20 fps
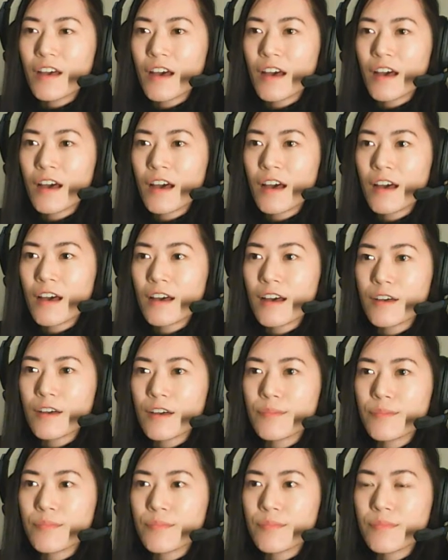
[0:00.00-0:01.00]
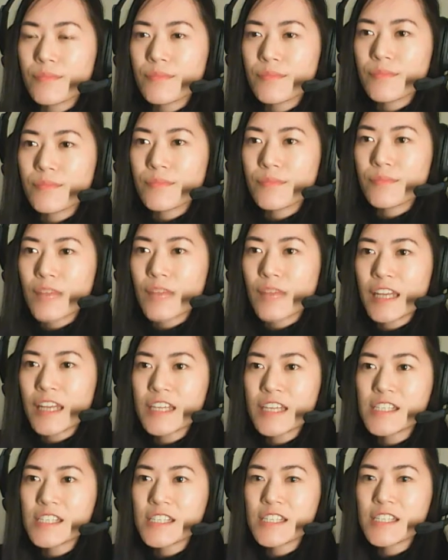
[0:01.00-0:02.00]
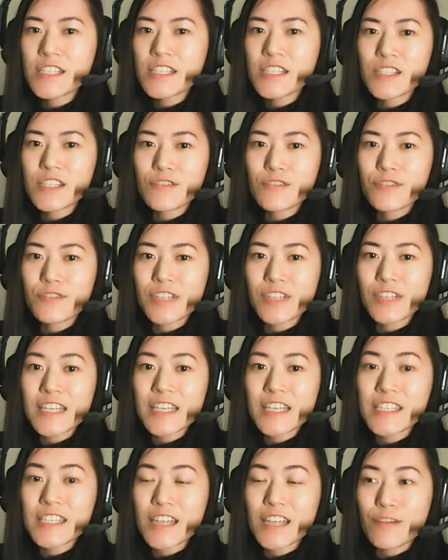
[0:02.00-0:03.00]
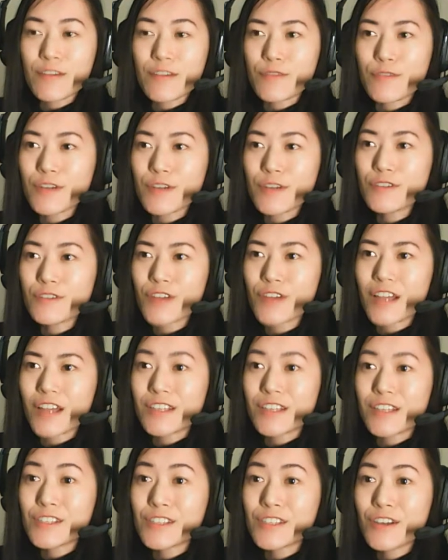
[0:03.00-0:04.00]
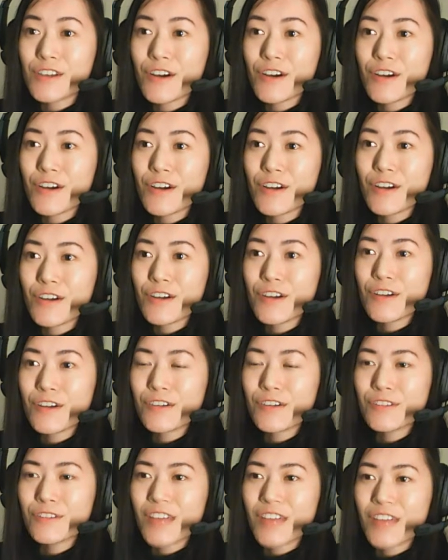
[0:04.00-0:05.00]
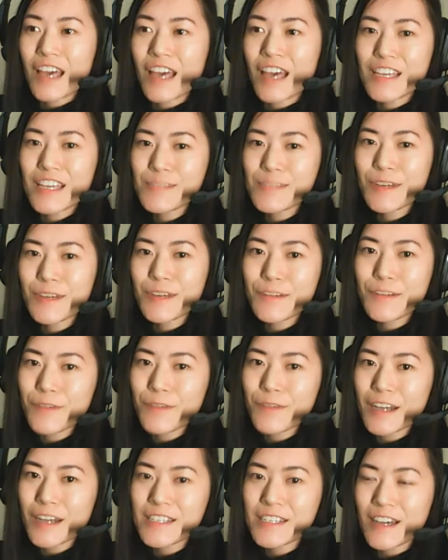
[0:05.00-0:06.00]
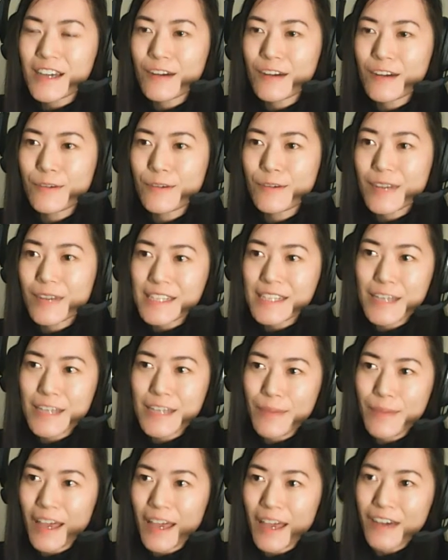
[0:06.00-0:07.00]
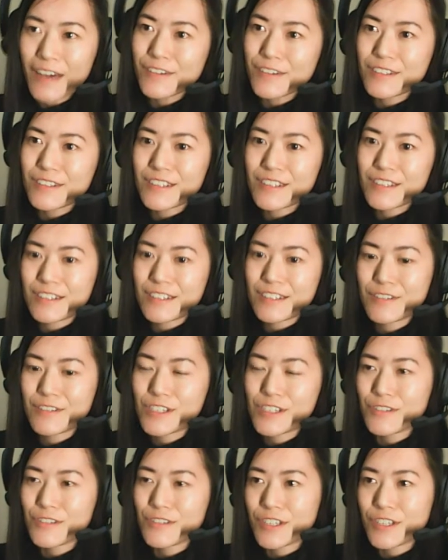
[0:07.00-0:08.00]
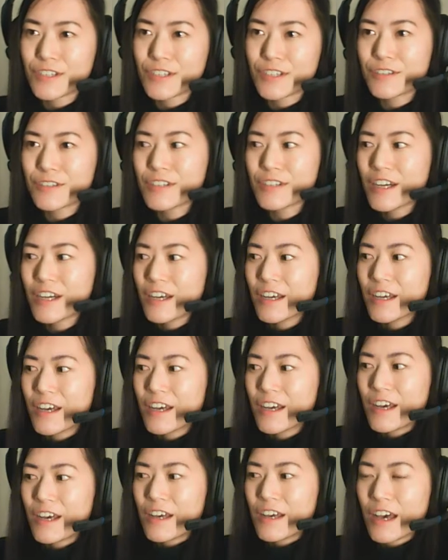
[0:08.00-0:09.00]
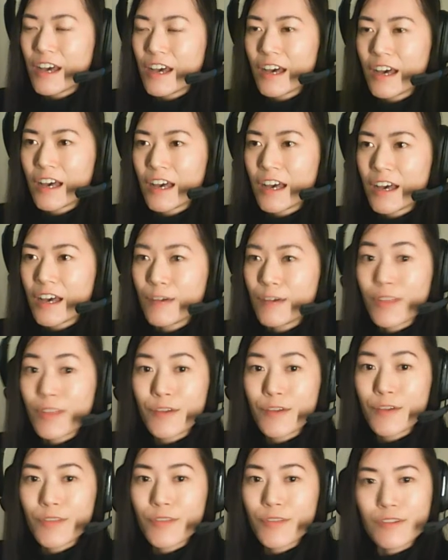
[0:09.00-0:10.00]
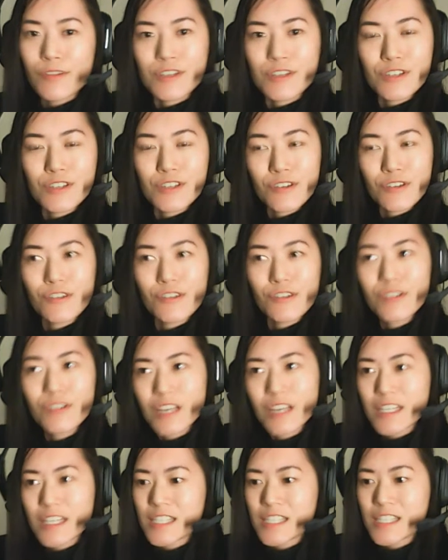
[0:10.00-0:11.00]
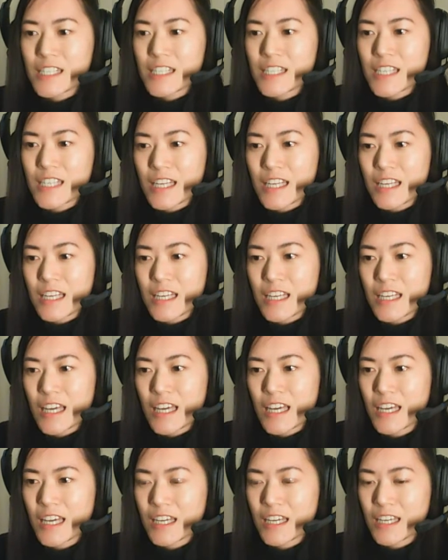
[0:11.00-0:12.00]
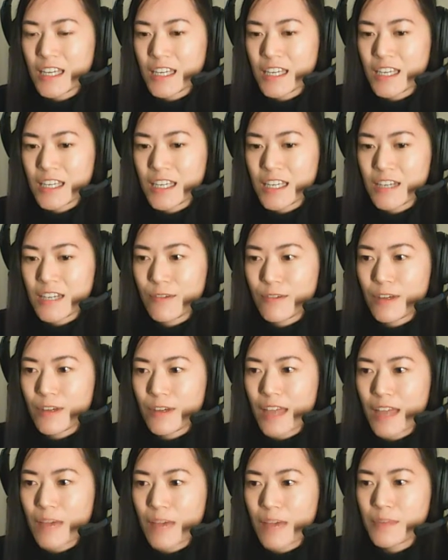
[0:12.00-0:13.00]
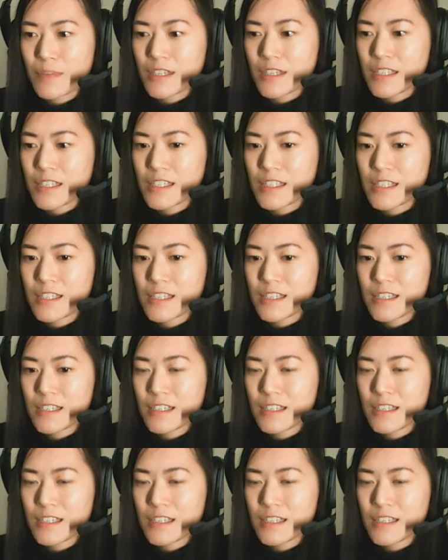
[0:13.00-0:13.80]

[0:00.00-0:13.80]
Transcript: Um, and yeah, it says it's the release date reveal trailer. So I guess we're going to find out when it's coming out, which is really cool. Uh, without further ado, let's see what happens.